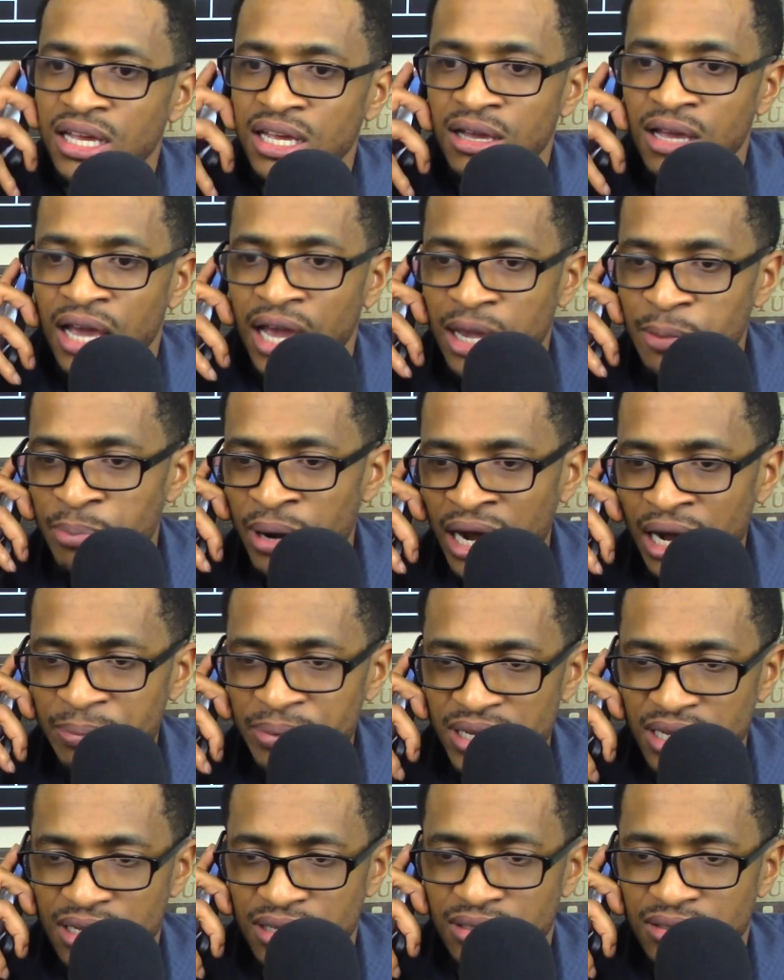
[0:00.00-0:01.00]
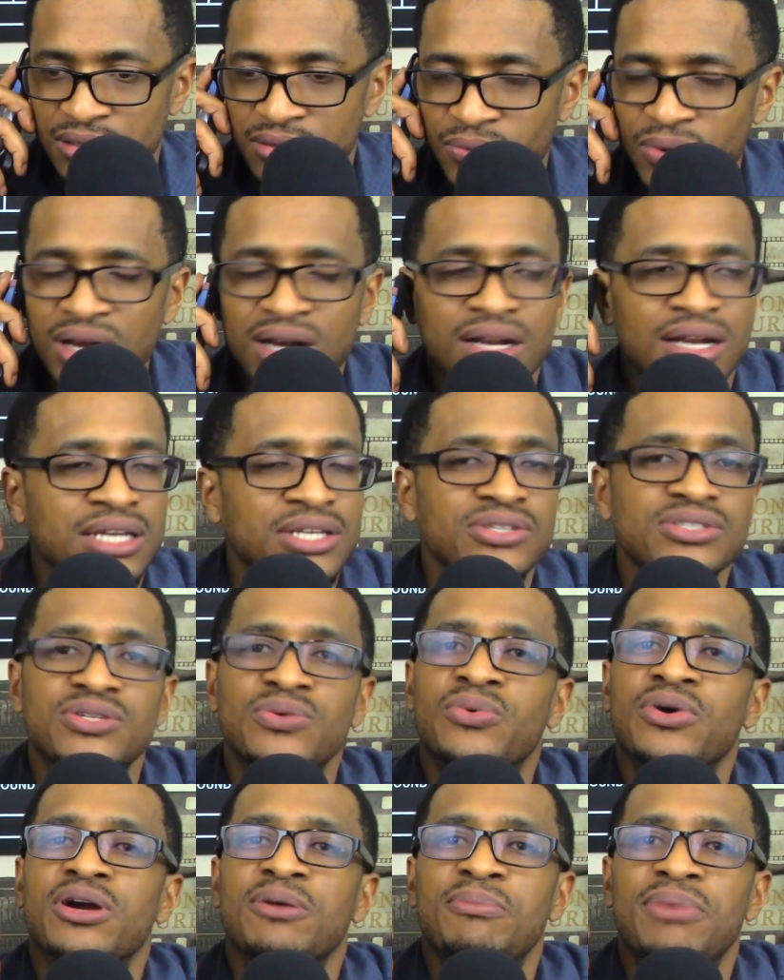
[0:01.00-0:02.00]
Hey, Bobby. Why did I use the
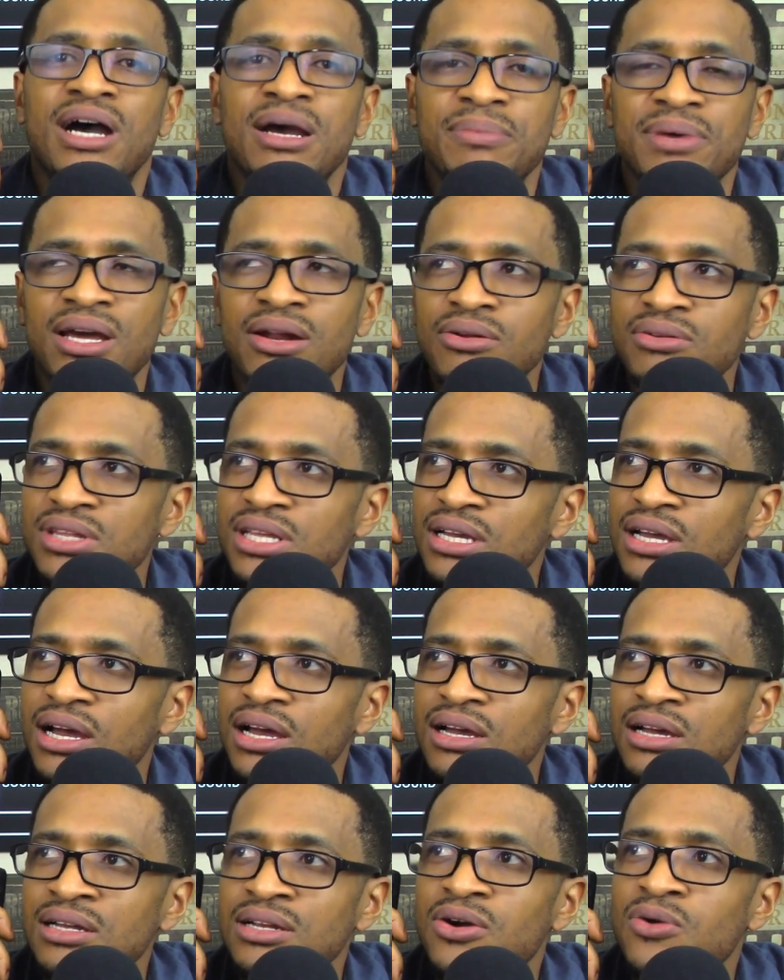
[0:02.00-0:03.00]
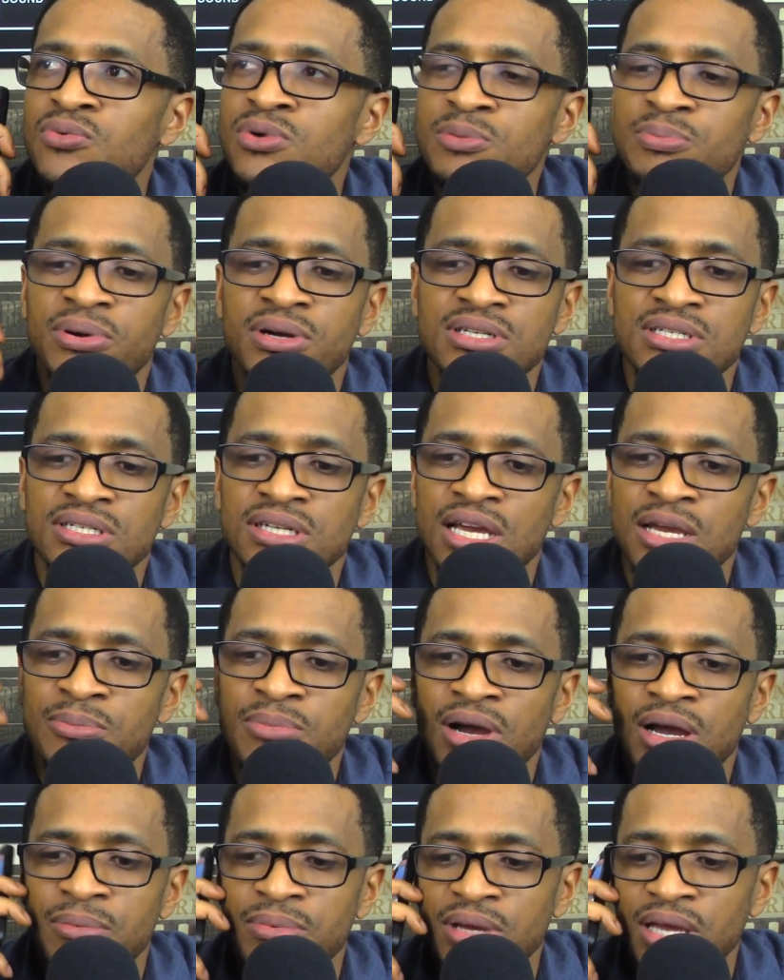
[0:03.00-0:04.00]
word Bobby? I don't think I know one person named
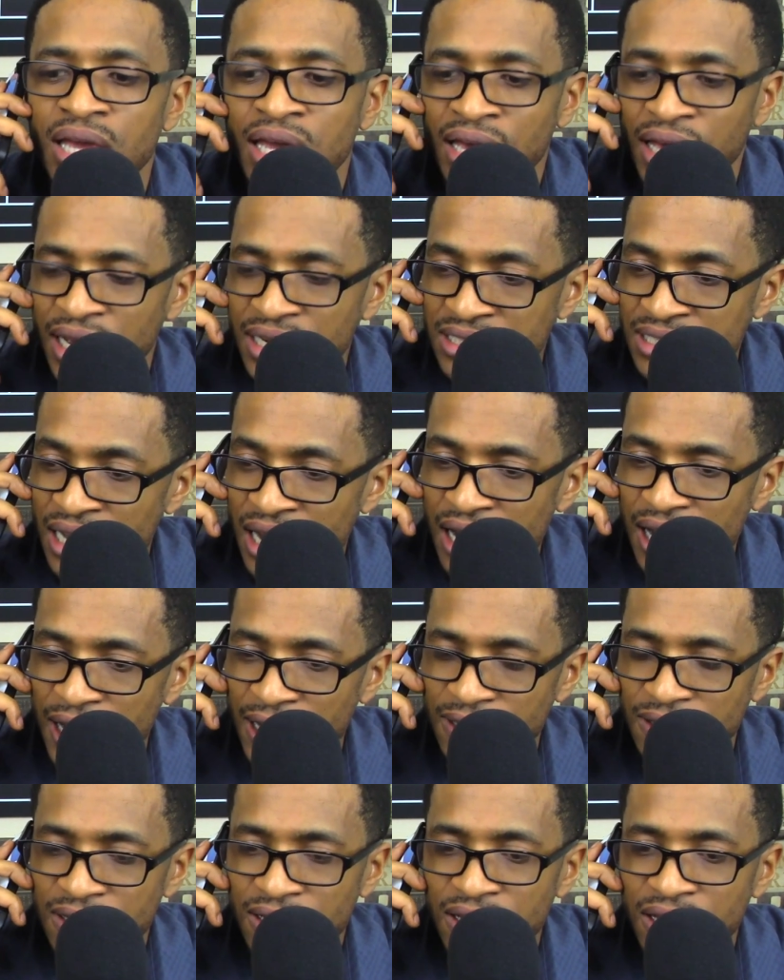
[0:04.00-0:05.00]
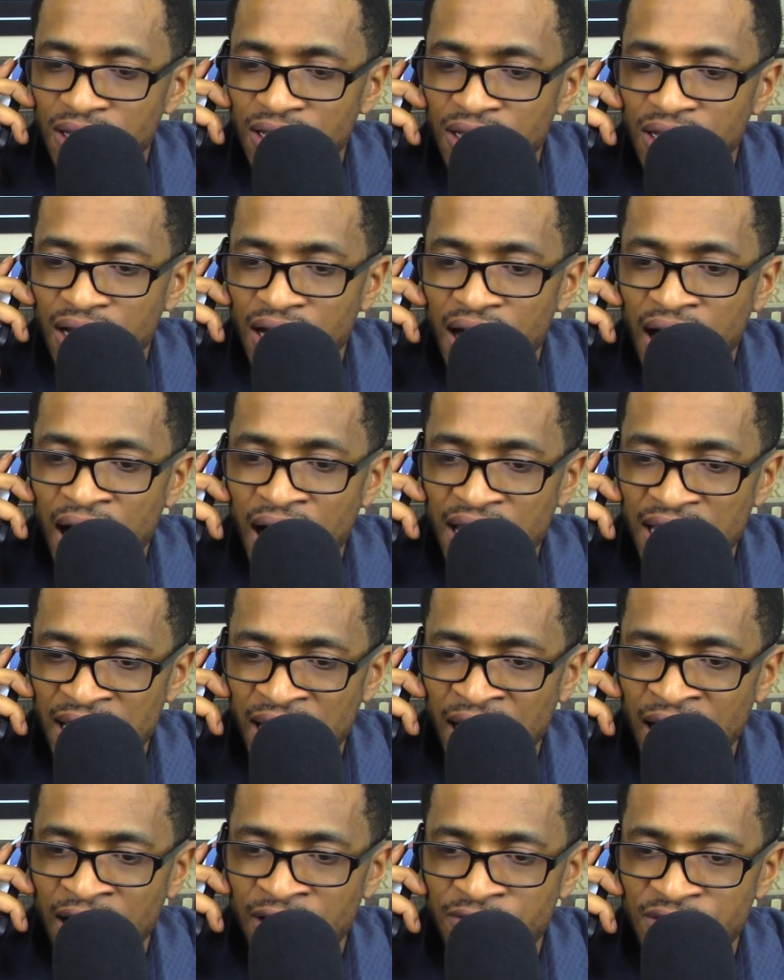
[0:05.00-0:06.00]
Bobby. Hey, Todd, I
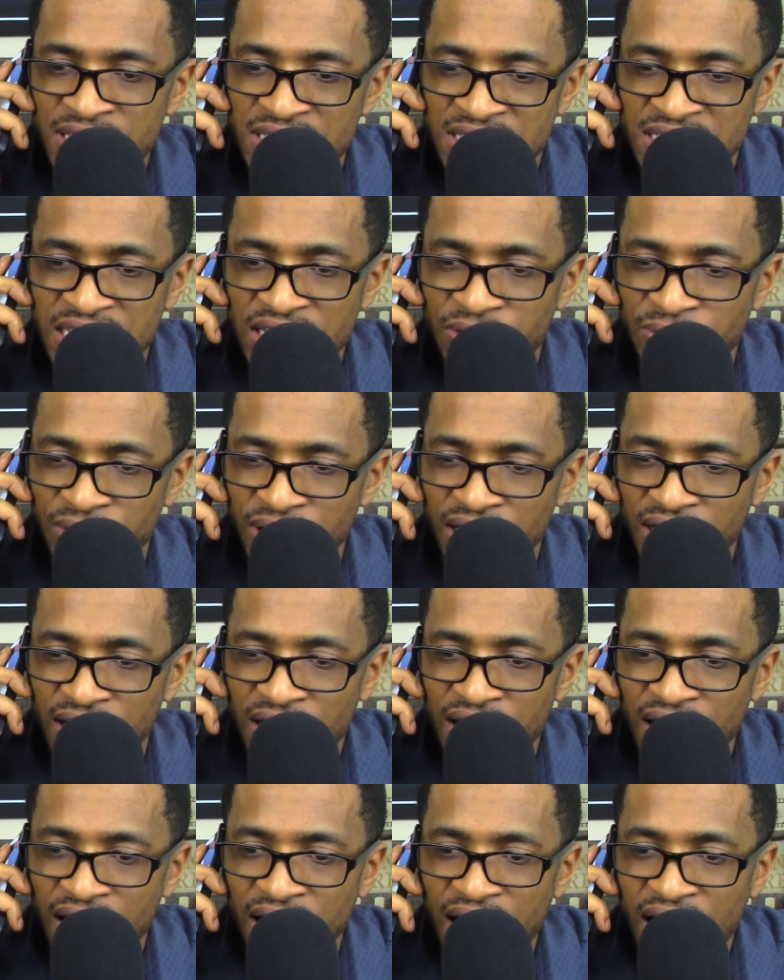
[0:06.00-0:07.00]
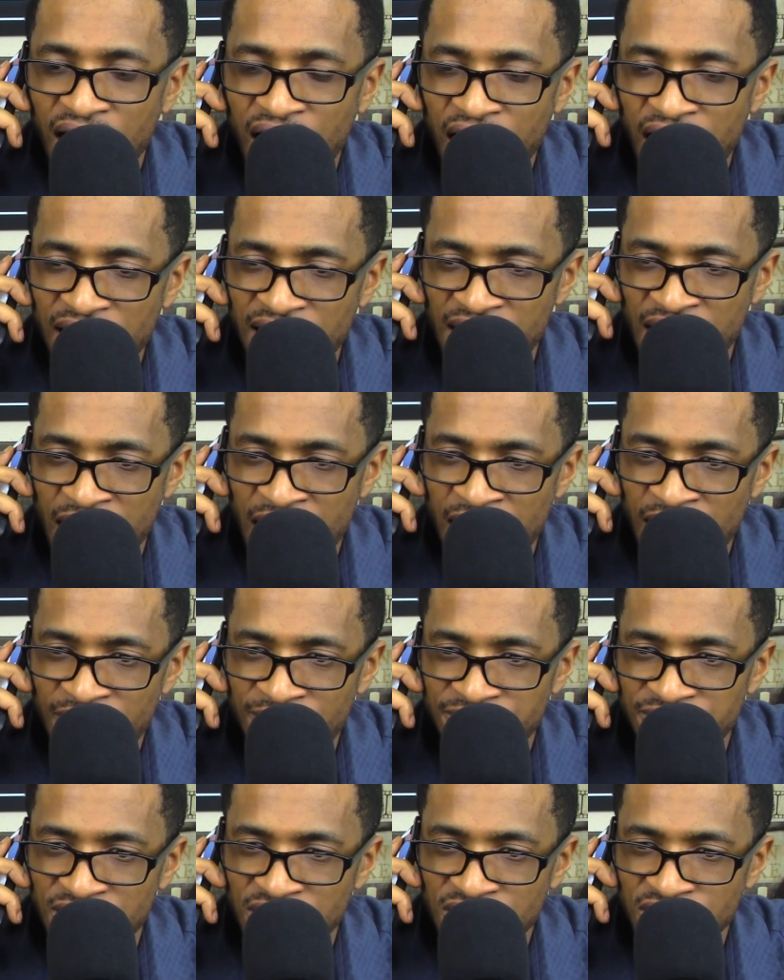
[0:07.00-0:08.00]
have a secret I
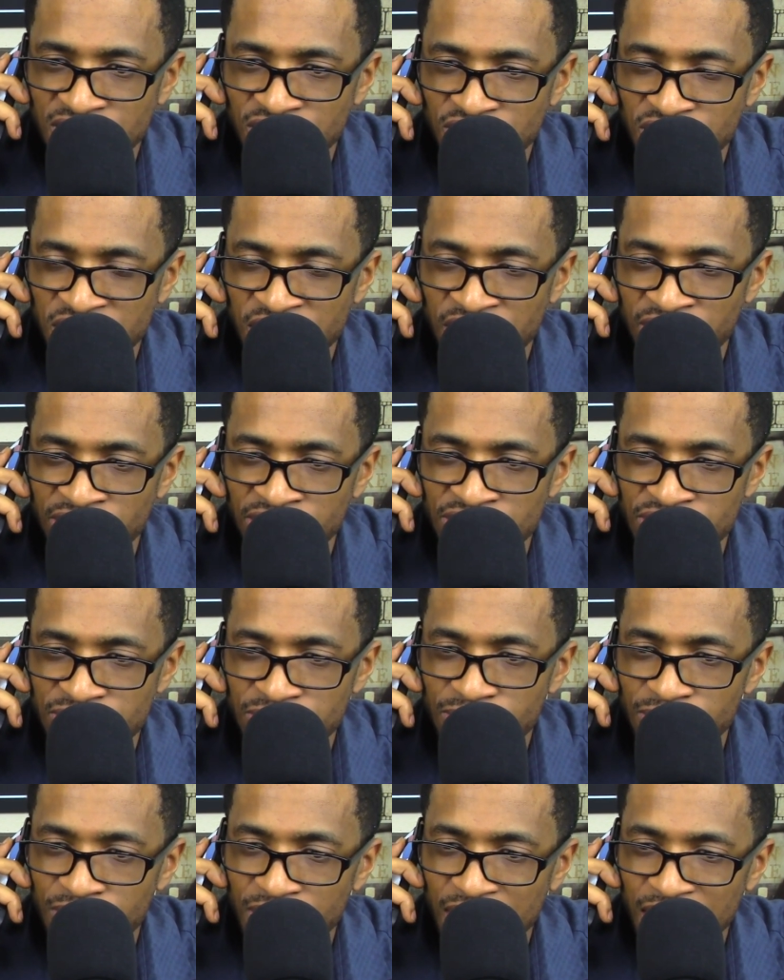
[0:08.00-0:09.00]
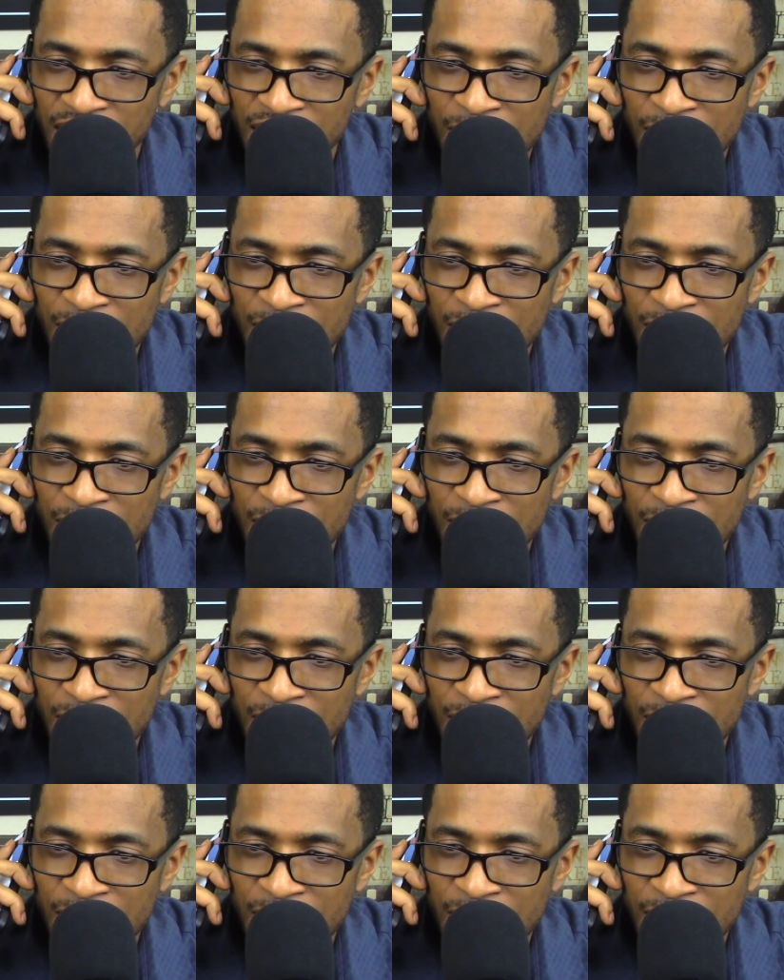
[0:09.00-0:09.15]
have to tell you.